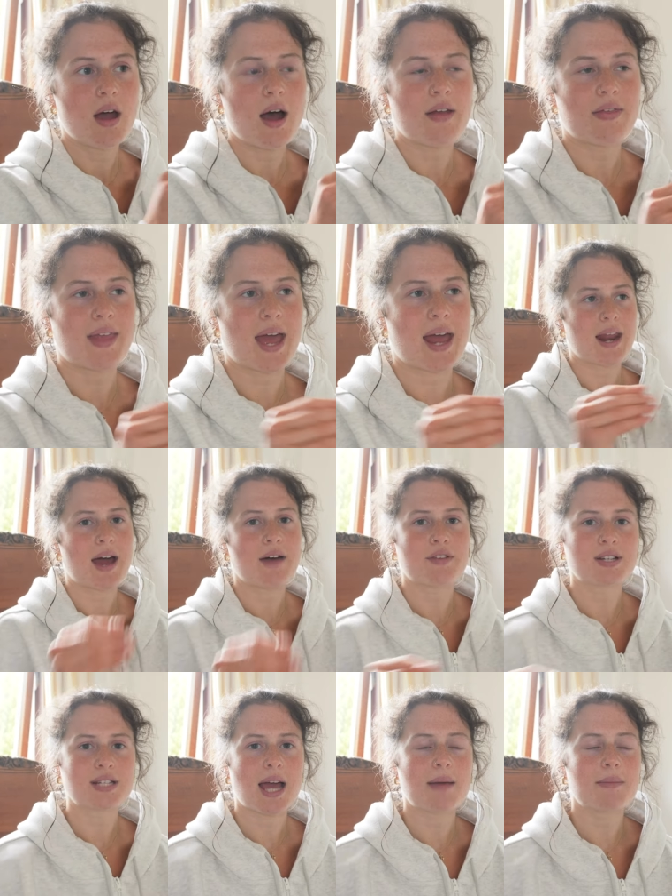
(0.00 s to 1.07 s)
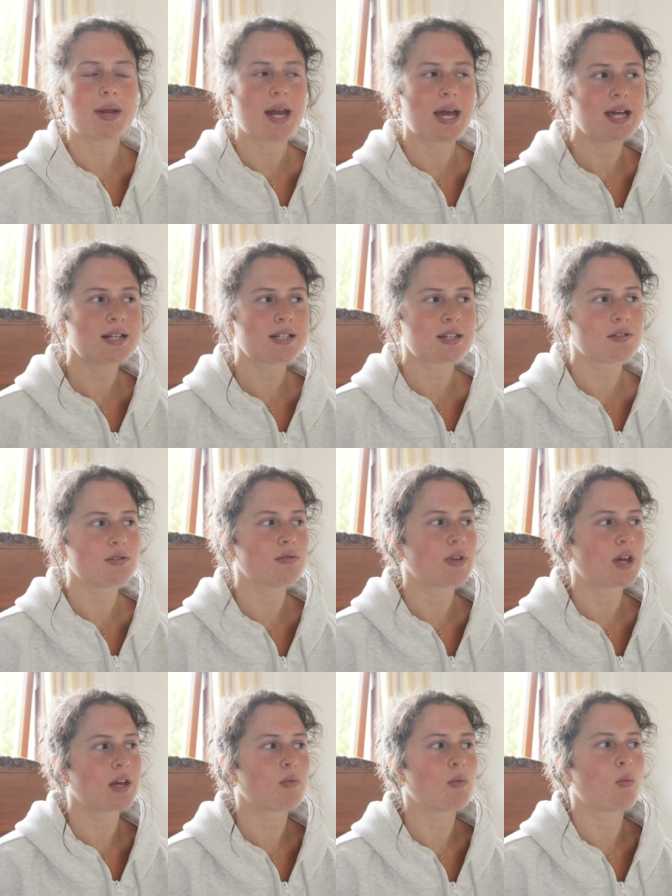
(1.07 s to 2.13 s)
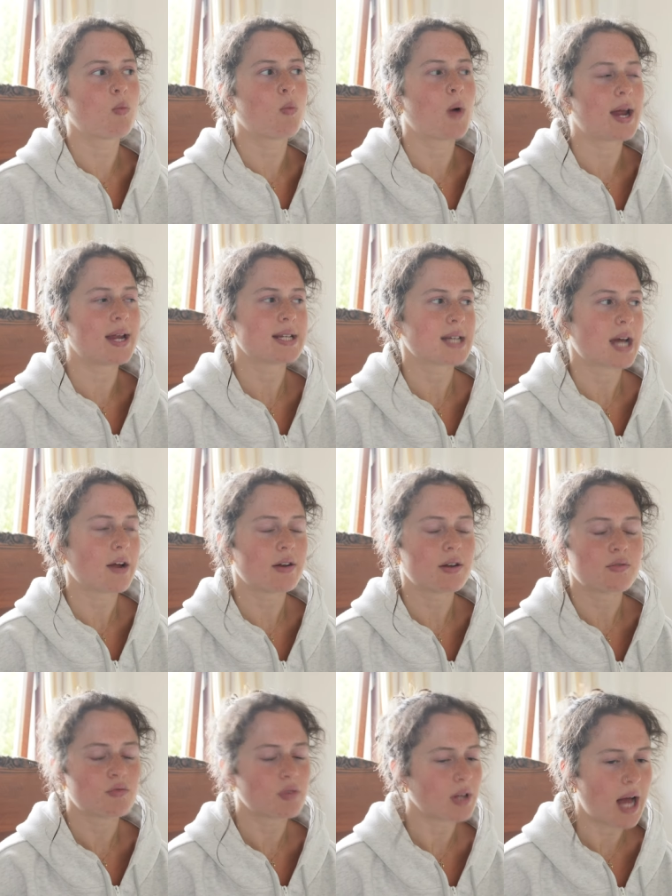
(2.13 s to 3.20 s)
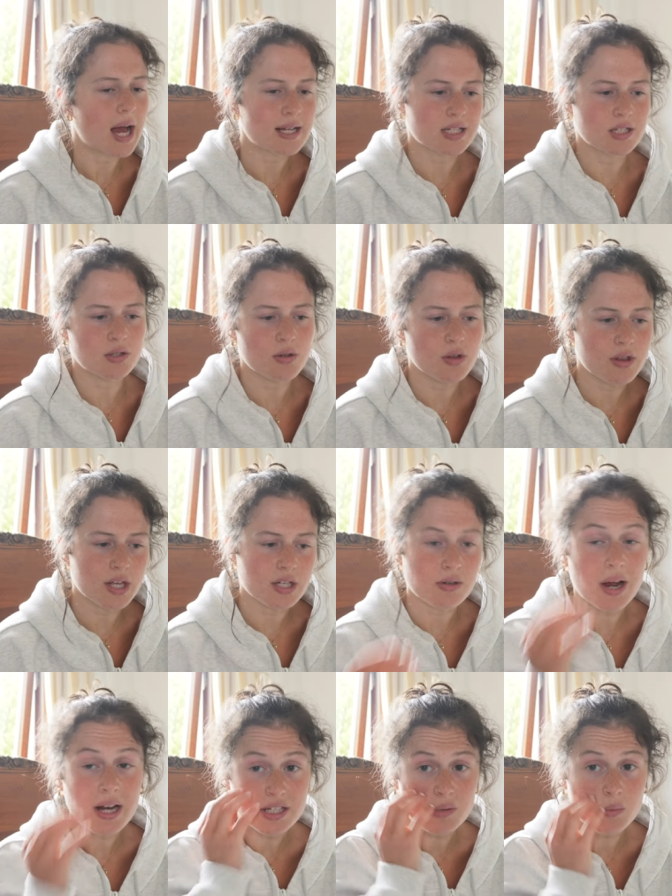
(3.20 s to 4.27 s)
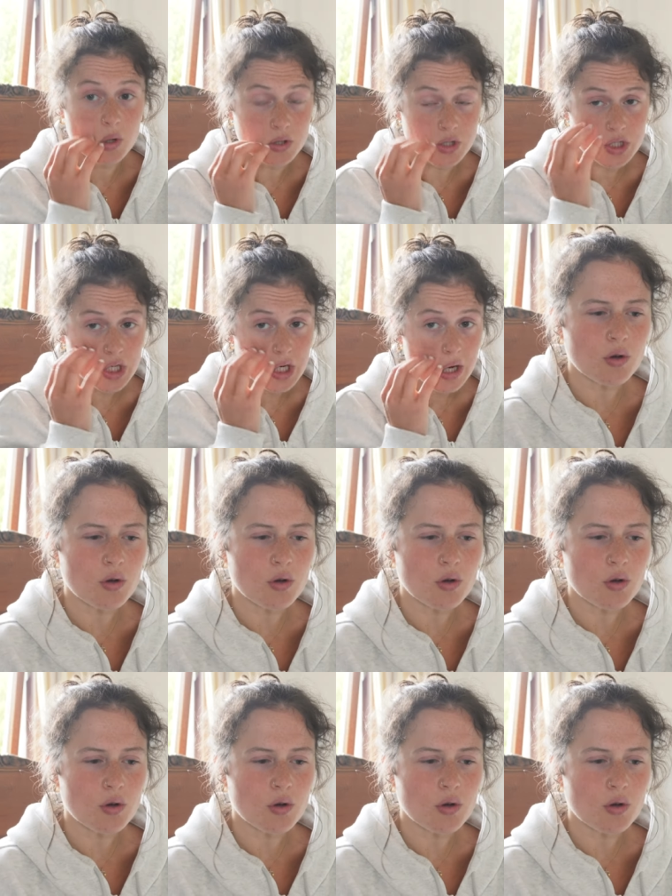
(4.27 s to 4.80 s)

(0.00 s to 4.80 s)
and then having time at night to like wind down and relax and do the things you actually want to do.